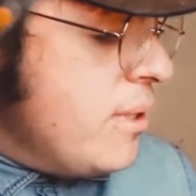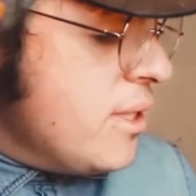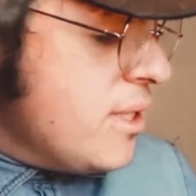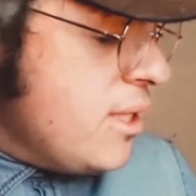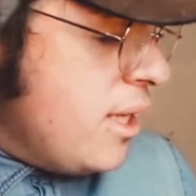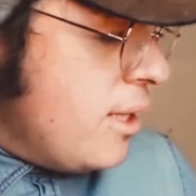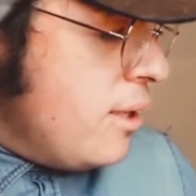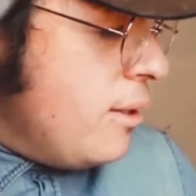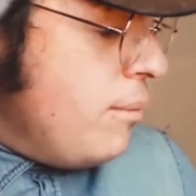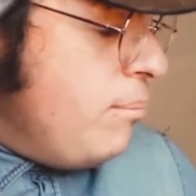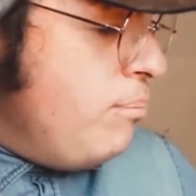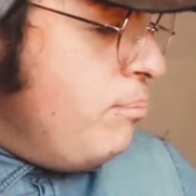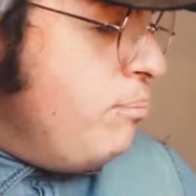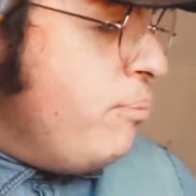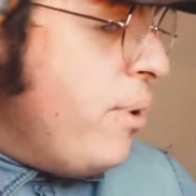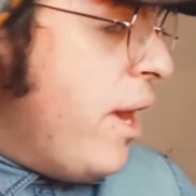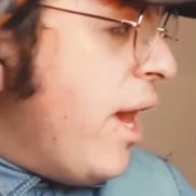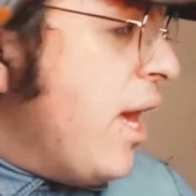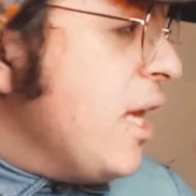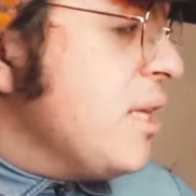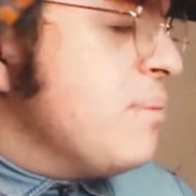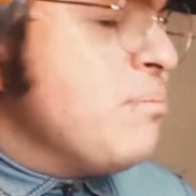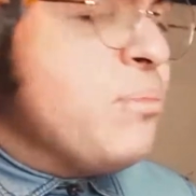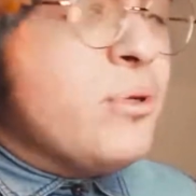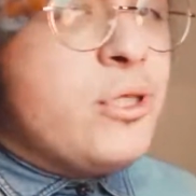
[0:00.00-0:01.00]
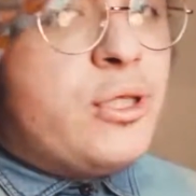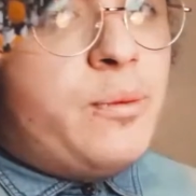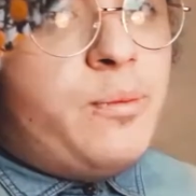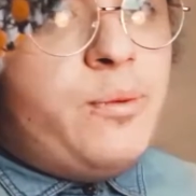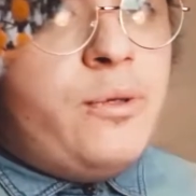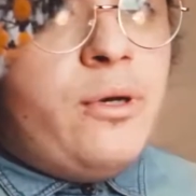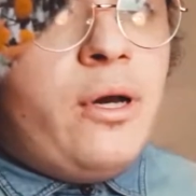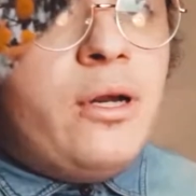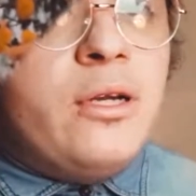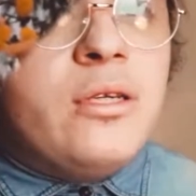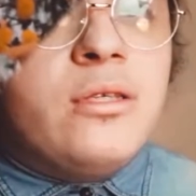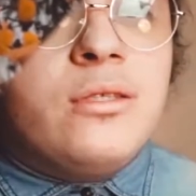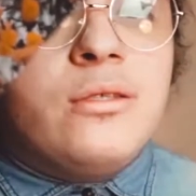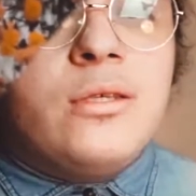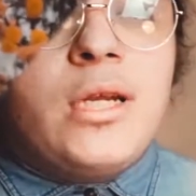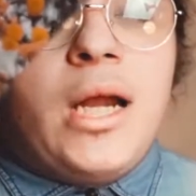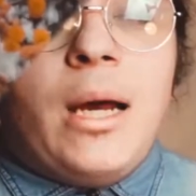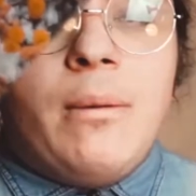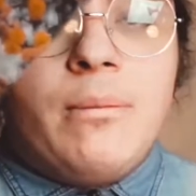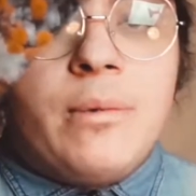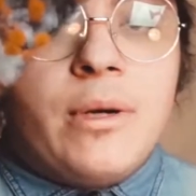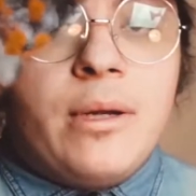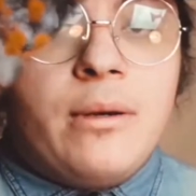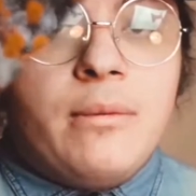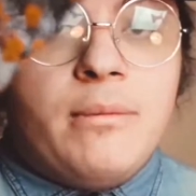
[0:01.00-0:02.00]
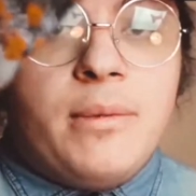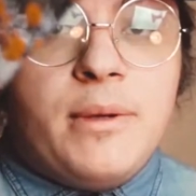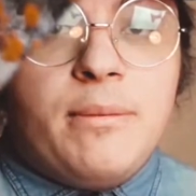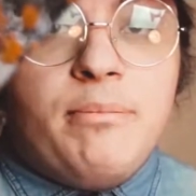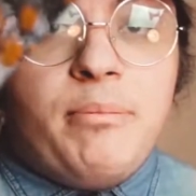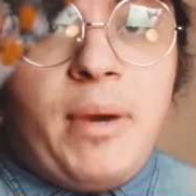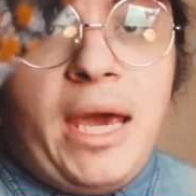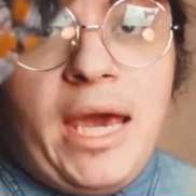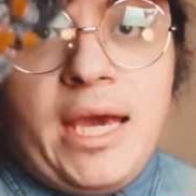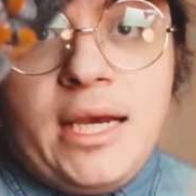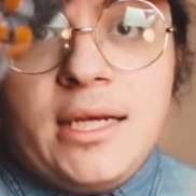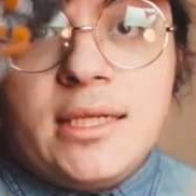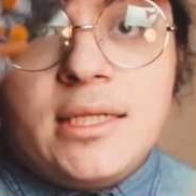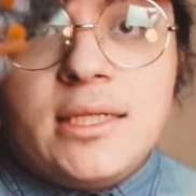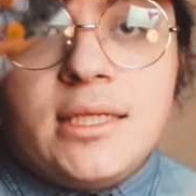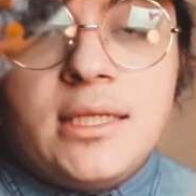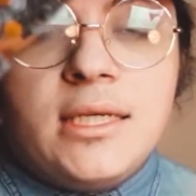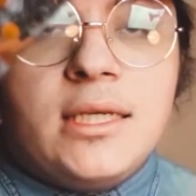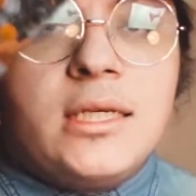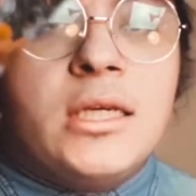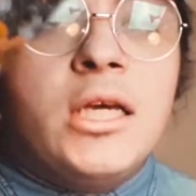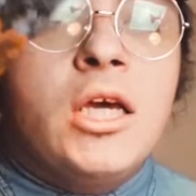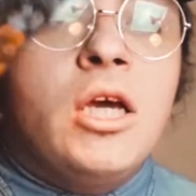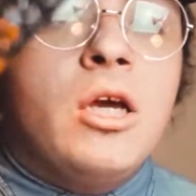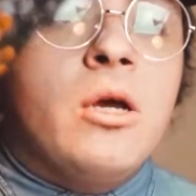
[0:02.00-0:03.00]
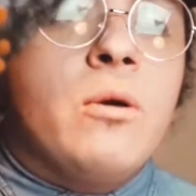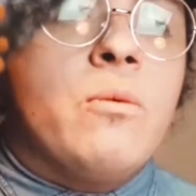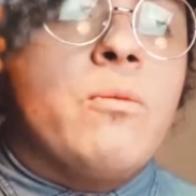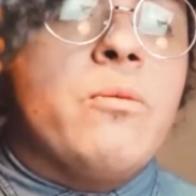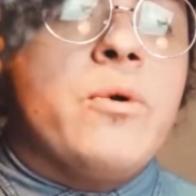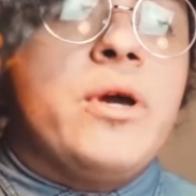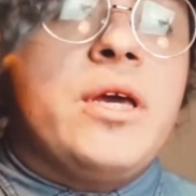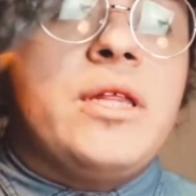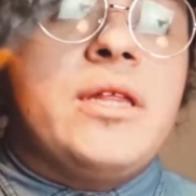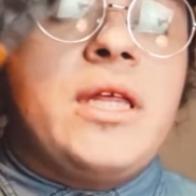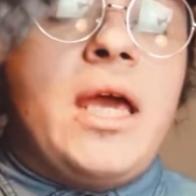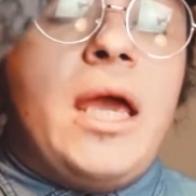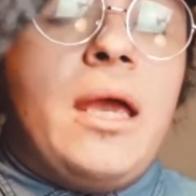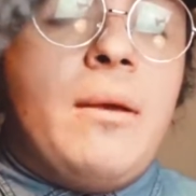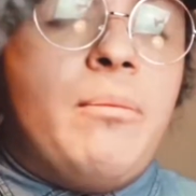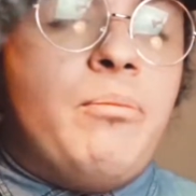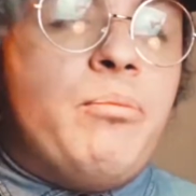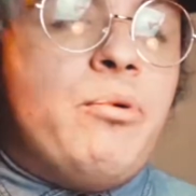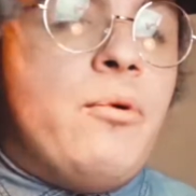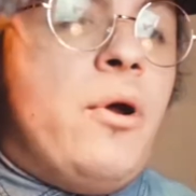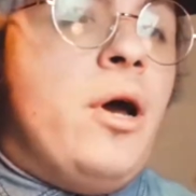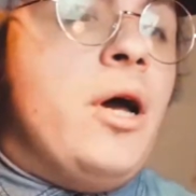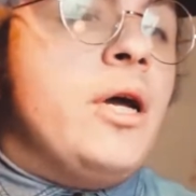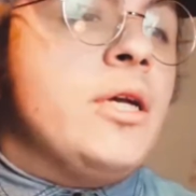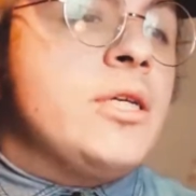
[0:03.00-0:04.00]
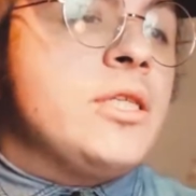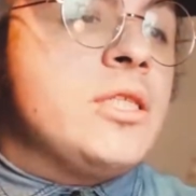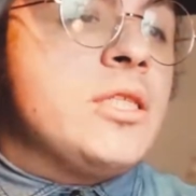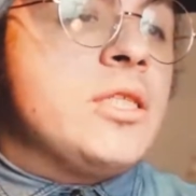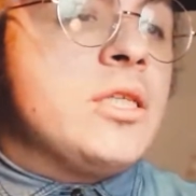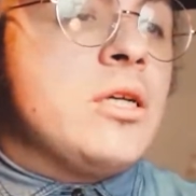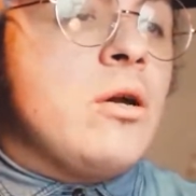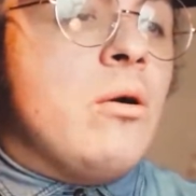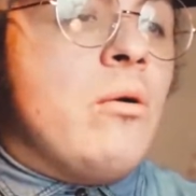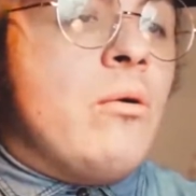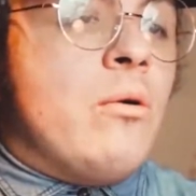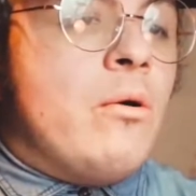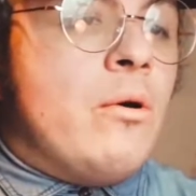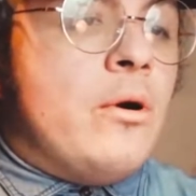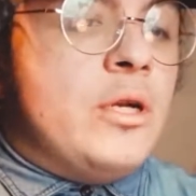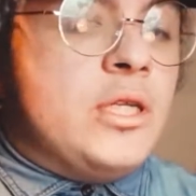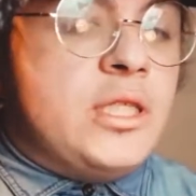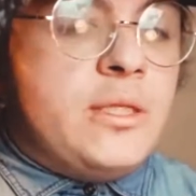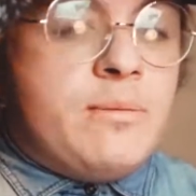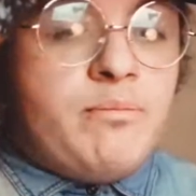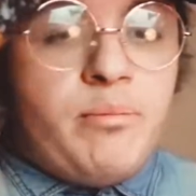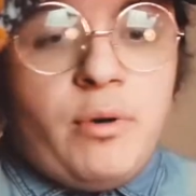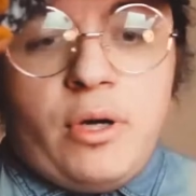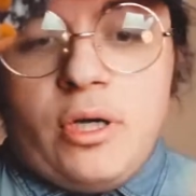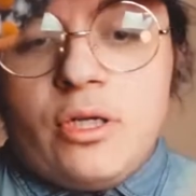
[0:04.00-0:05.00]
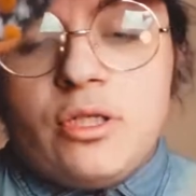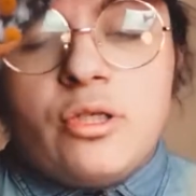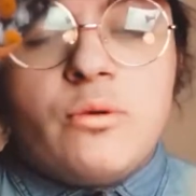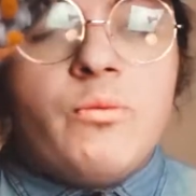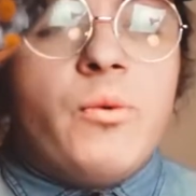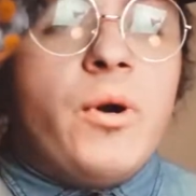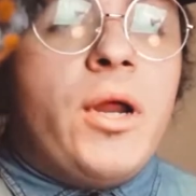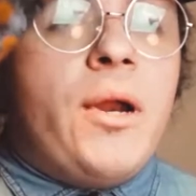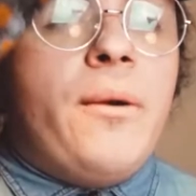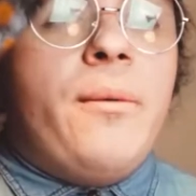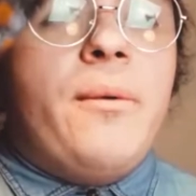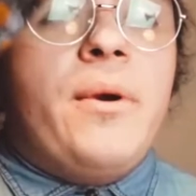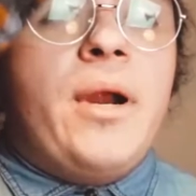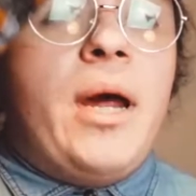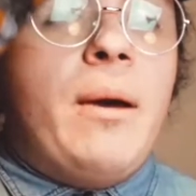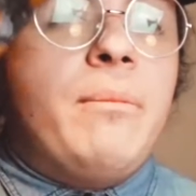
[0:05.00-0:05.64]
It's not the best, but to be honest, dude, I'm going to be painting with a brush or a sponge or whatever.